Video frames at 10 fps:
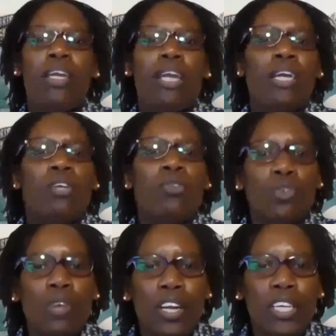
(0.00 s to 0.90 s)
And I can
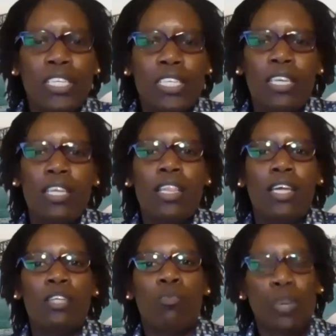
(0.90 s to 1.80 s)
also guarantee
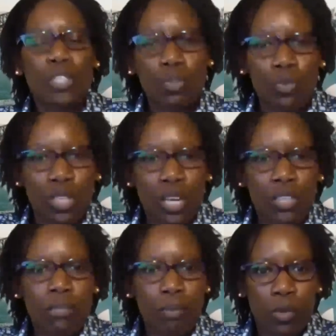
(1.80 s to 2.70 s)
that once you
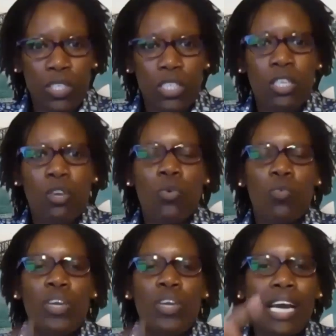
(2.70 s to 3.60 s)
start the process,
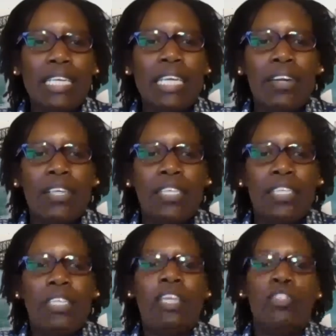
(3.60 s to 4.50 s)
we can
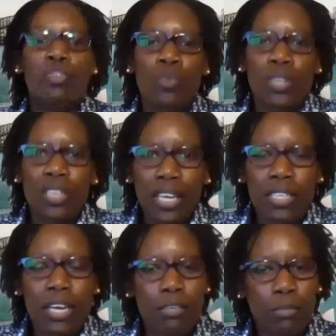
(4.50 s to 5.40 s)
guarantee that you will
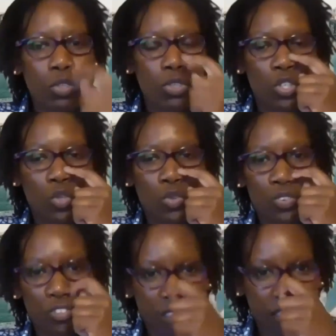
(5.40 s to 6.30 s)
get admission into
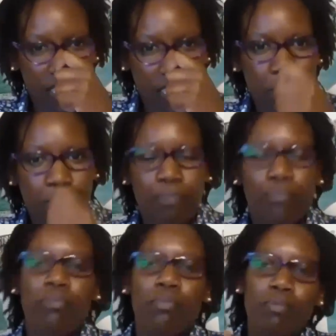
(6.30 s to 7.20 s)
a university.
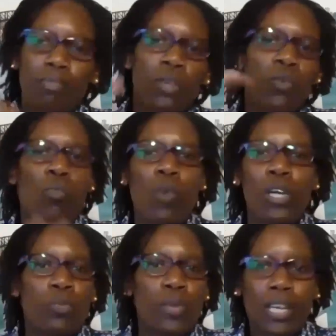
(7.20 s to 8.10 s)

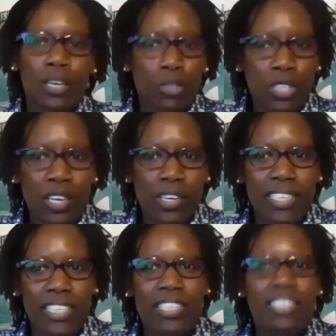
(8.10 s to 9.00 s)
What we cannot
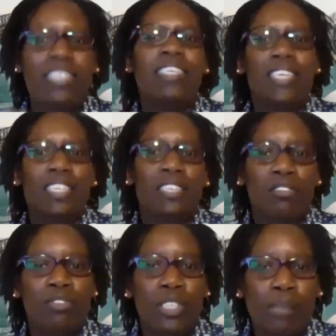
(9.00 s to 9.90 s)
guarantee is getting
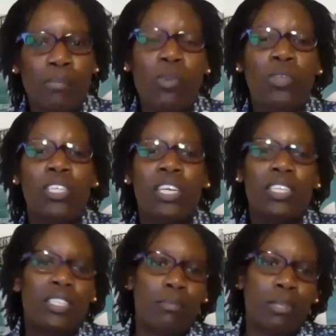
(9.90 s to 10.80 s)
the visa because
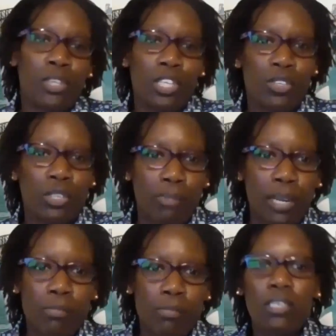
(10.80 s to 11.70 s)
that is immigration
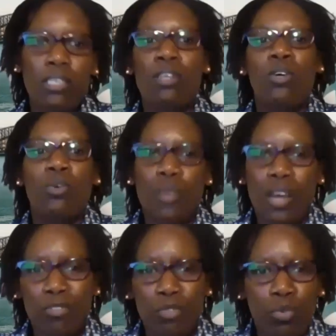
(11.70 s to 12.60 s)
department. We
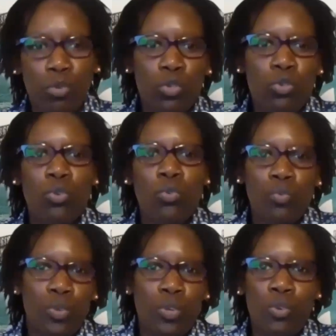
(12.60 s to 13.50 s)
have no control.
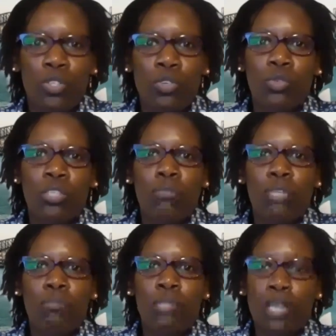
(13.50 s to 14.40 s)
We don't know
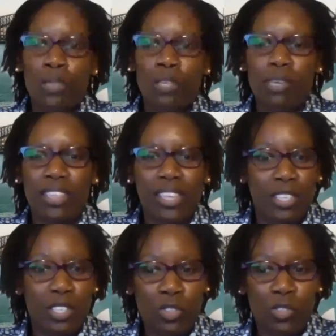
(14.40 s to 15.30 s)
sometimes how they make
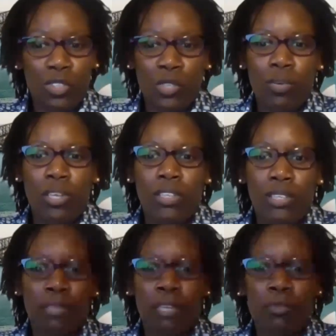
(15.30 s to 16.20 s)
their decisions as well.
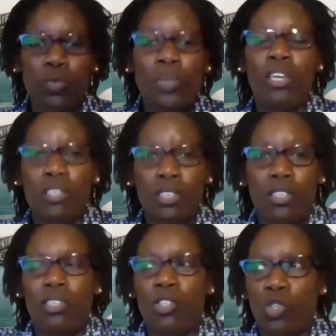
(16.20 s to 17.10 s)
Sometimes we get
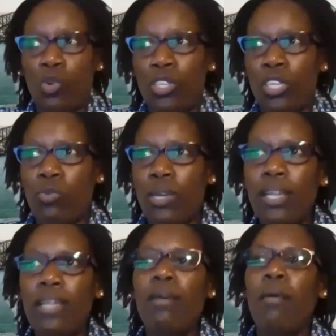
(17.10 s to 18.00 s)
shocked as
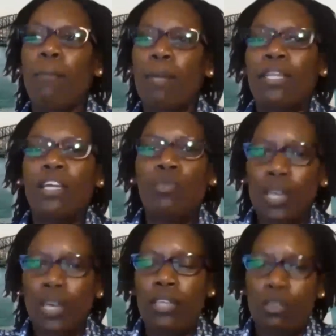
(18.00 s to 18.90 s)
well. But then
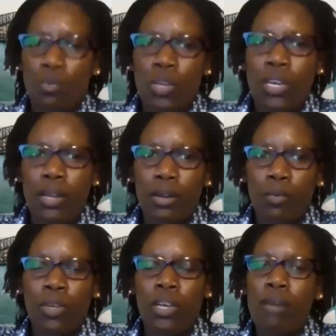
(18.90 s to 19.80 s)
we can we can
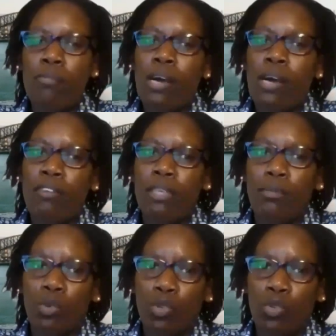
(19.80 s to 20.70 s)
we can have
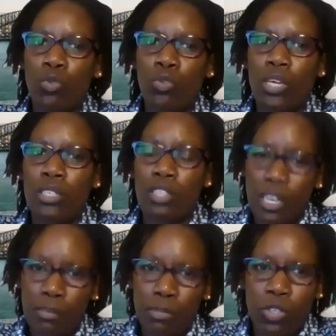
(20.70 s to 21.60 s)
some controls at
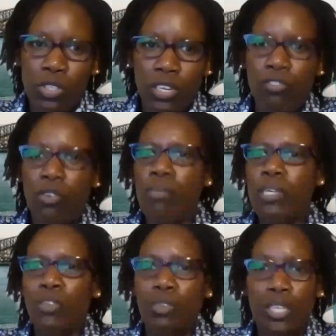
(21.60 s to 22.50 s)
admissions level,
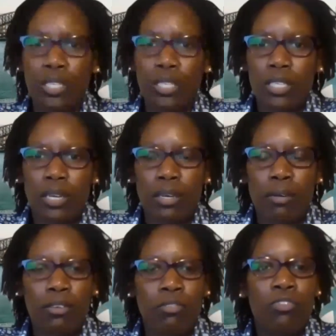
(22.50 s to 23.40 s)
but not at
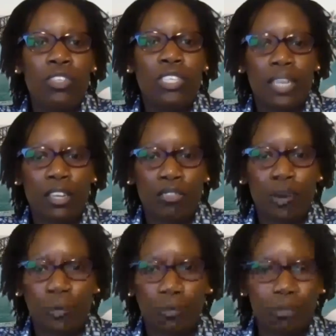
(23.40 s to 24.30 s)
uh, visa
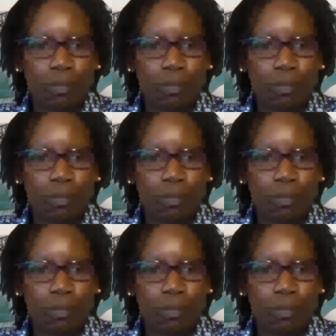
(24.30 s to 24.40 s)
level.